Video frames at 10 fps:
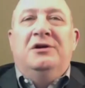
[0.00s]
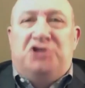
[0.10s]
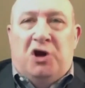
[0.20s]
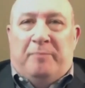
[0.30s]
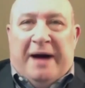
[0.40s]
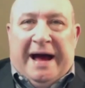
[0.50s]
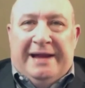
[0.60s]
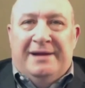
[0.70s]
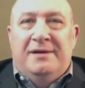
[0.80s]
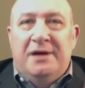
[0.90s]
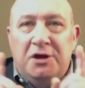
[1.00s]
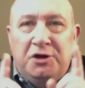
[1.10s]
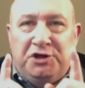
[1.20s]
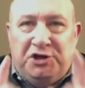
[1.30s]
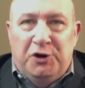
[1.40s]
Joe Biden,
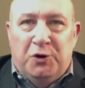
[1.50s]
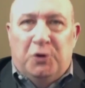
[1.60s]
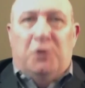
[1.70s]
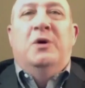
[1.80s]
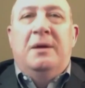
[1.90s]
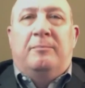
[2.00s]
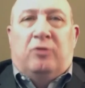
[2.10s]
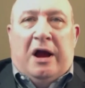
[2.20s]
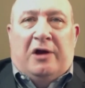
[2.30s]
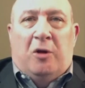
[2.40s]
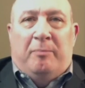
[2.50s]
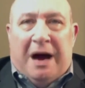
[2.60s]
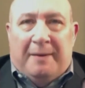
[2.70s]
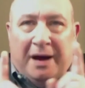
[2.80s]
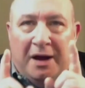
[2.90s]
you, Barack
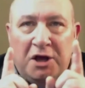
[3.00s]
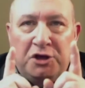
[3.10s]
Obama,